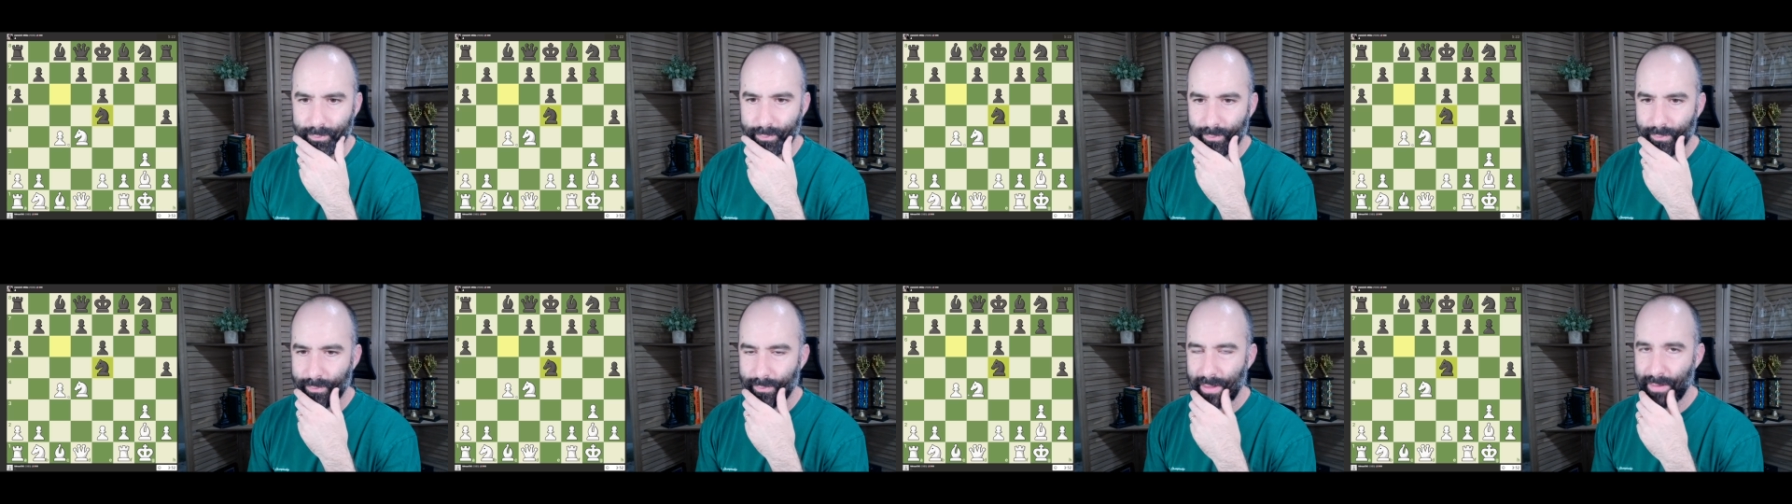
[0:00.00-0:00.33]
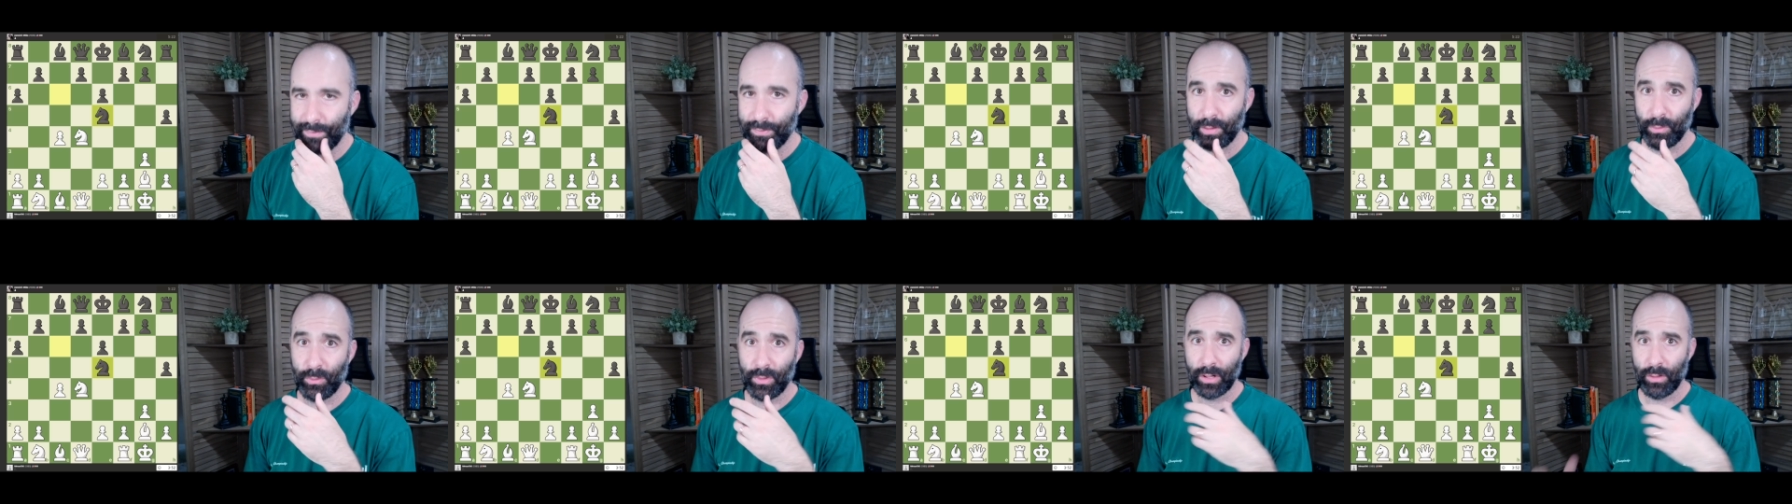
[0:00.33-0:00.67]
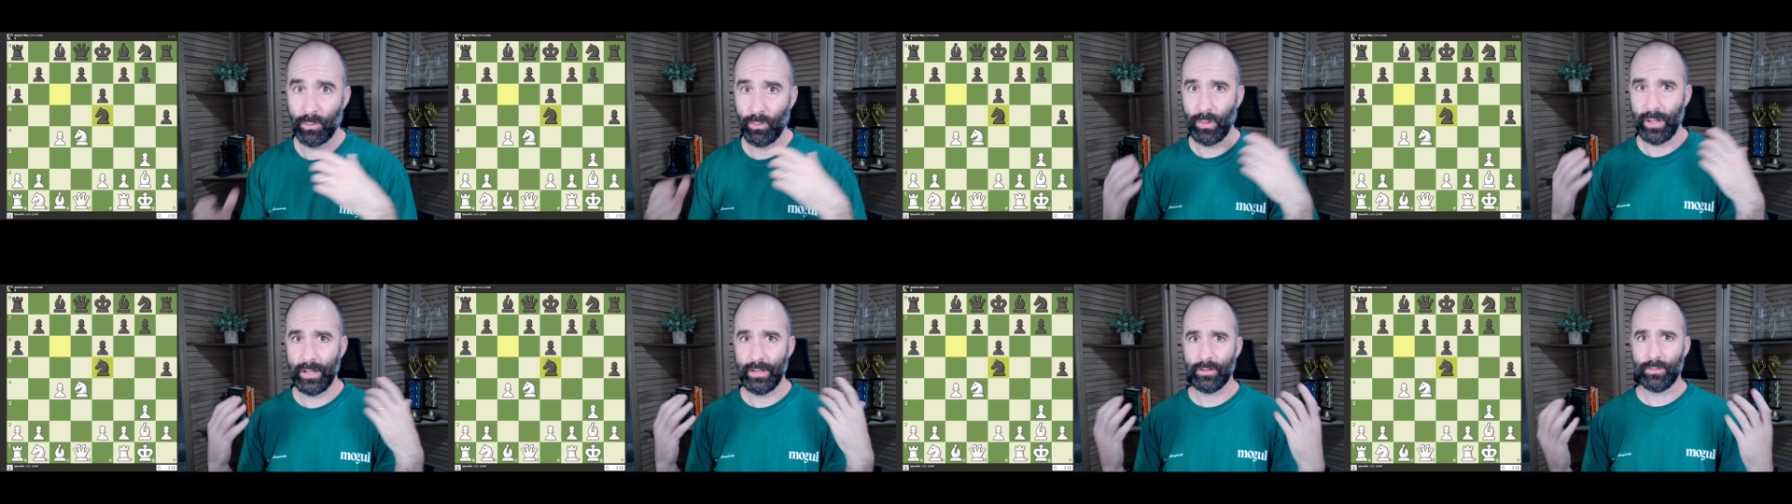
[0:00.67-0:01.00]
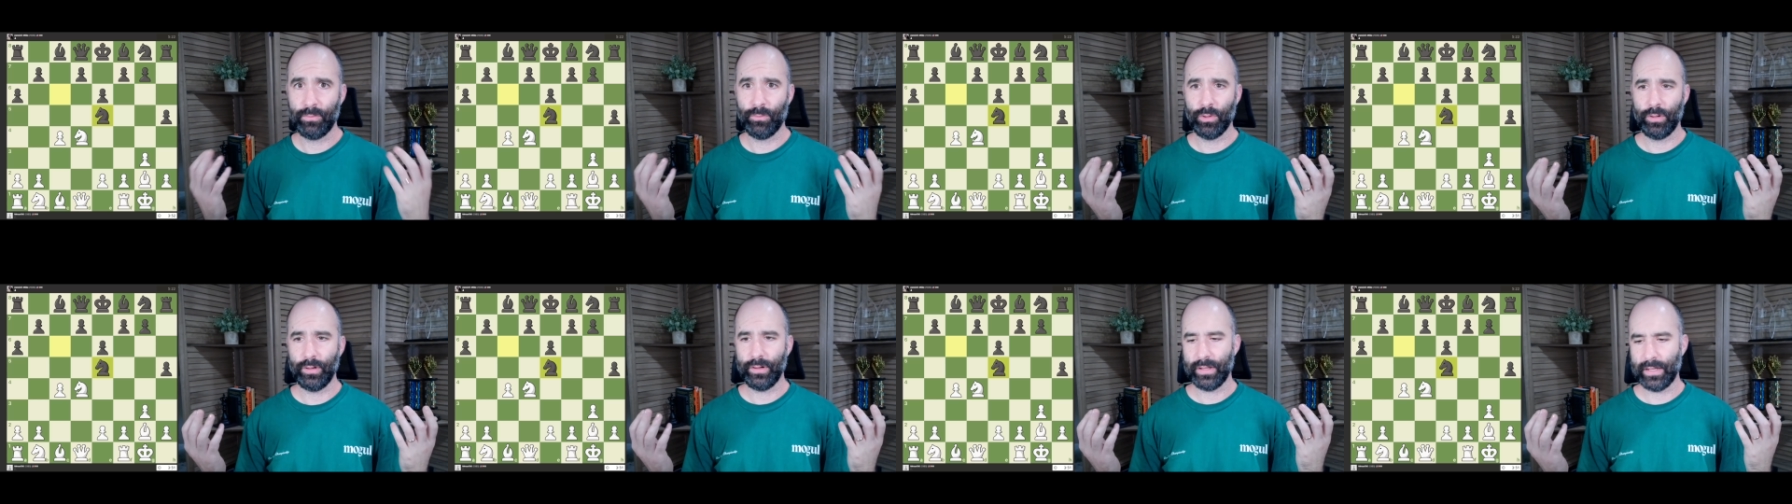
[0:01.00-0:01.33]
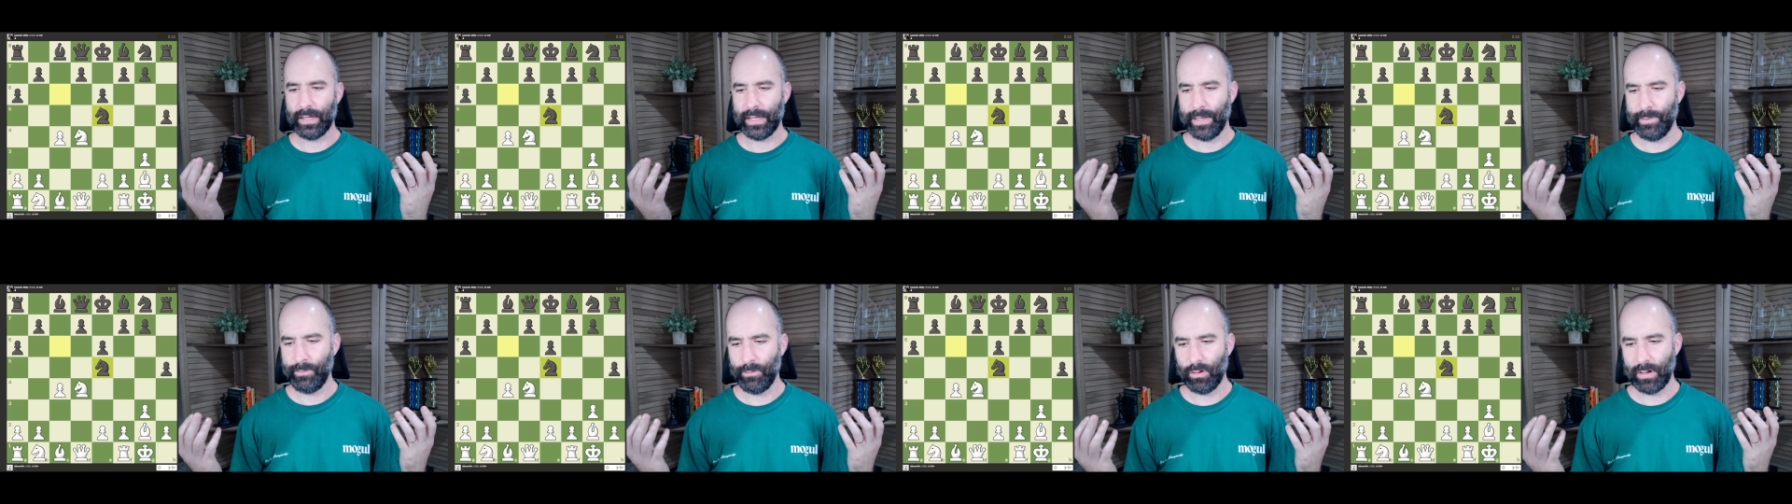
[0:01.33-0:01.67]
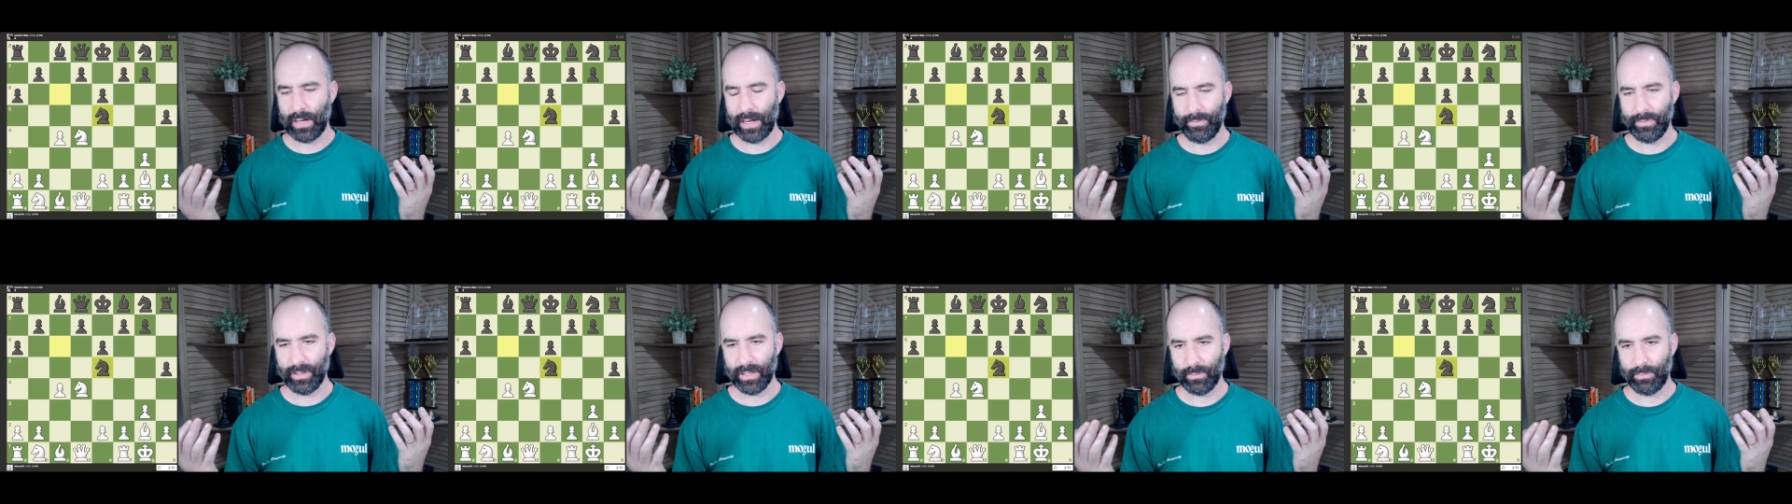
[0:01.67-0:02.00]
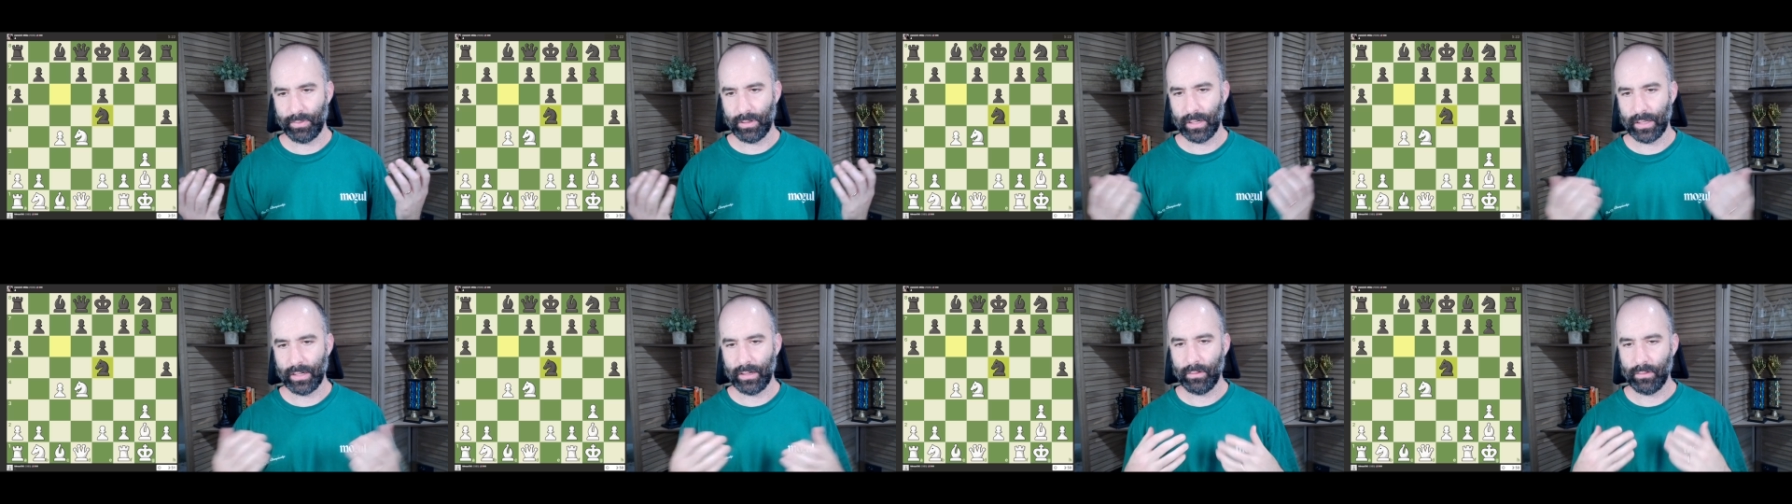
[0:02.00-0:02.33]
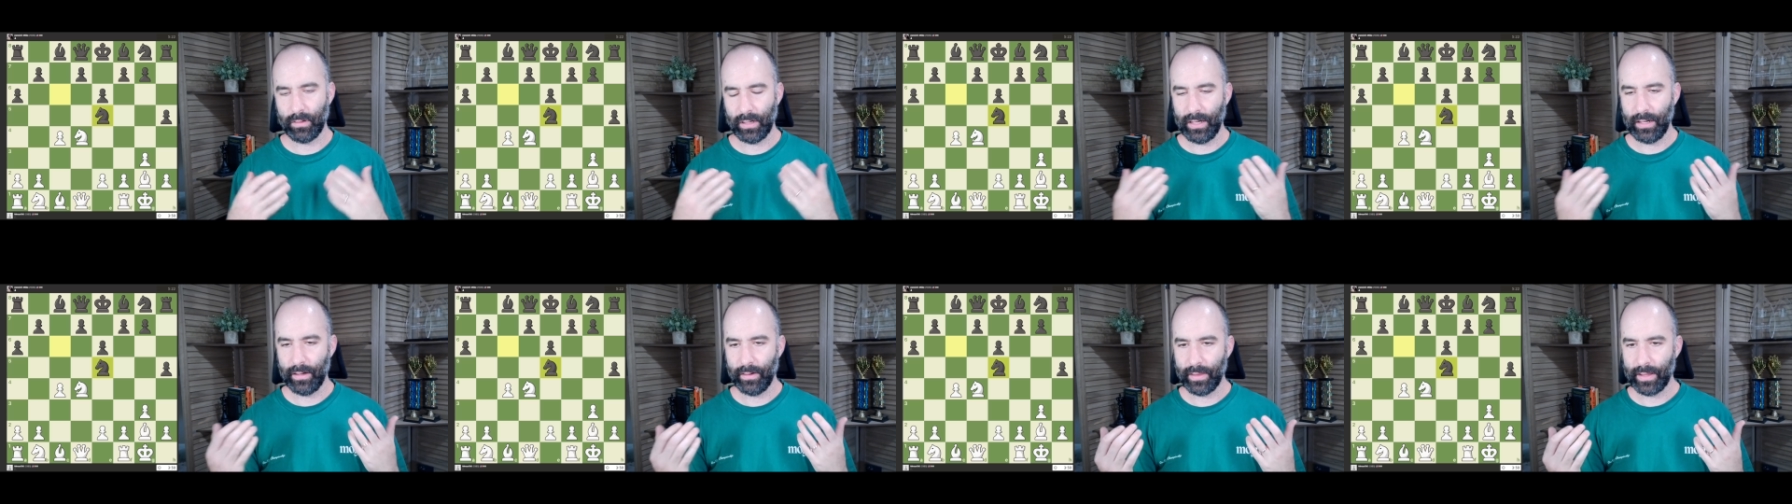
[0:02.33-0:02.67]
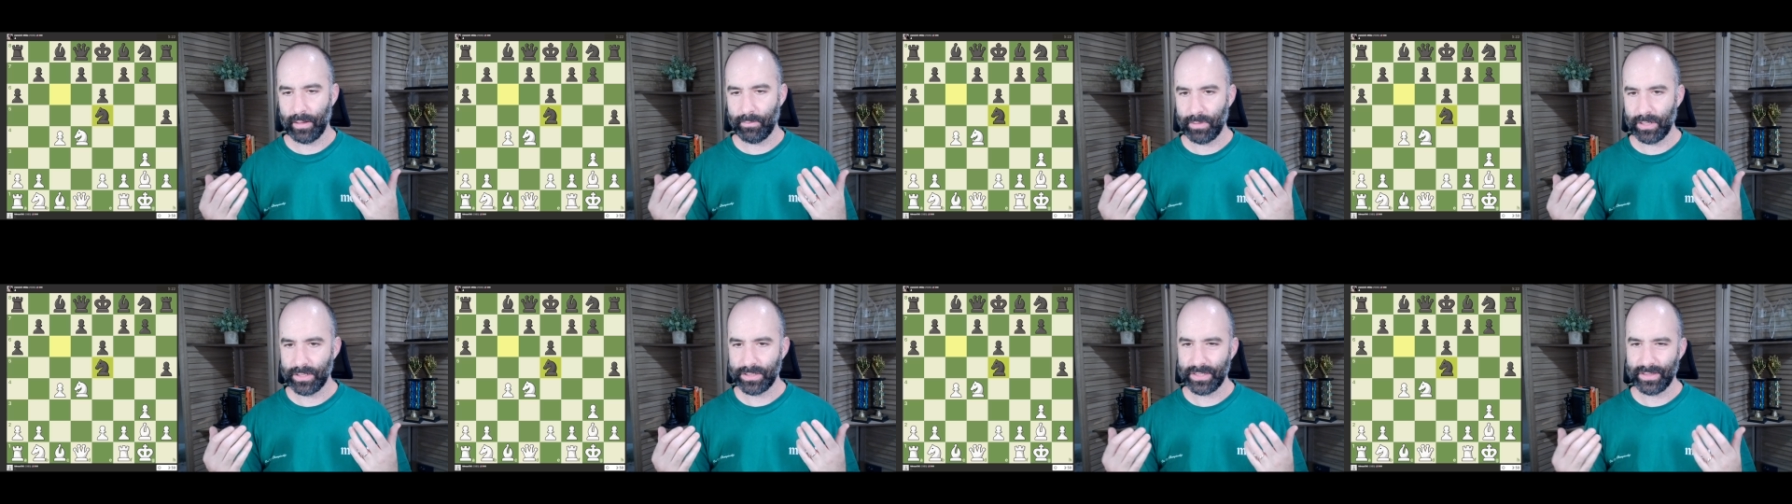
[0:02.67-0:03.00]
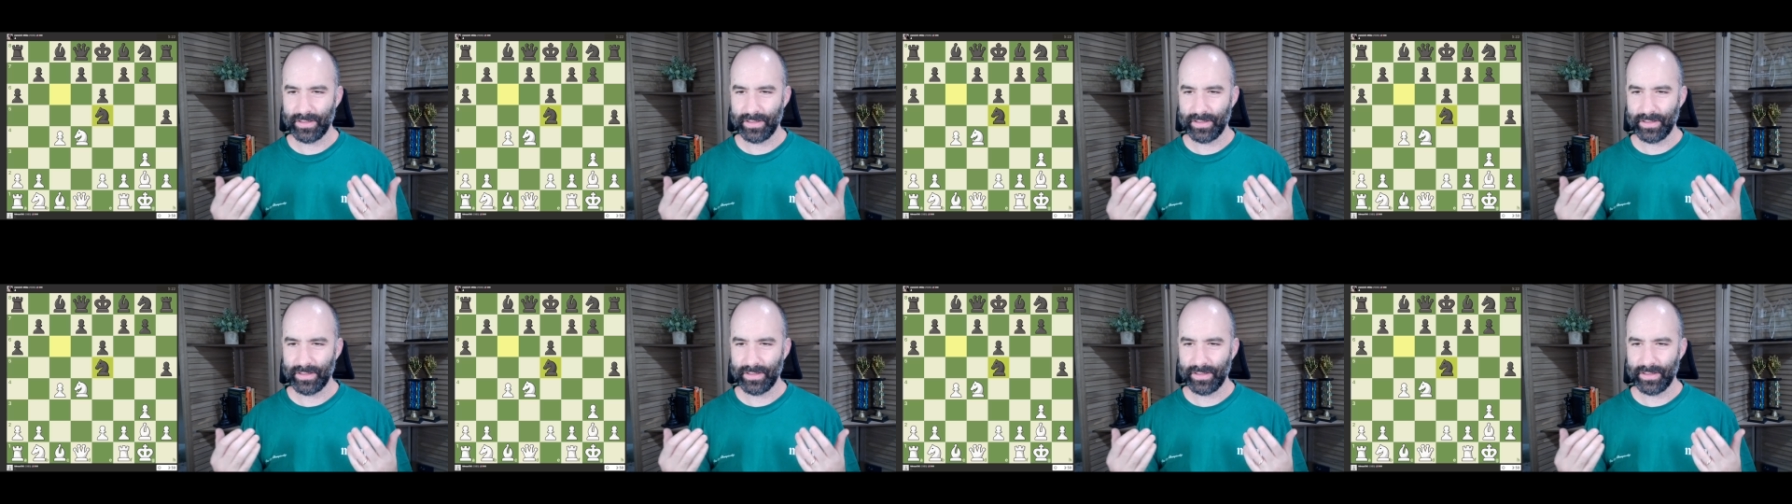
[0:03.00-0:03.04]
If they want to waste more time grabbing a pawn, I don't care that much.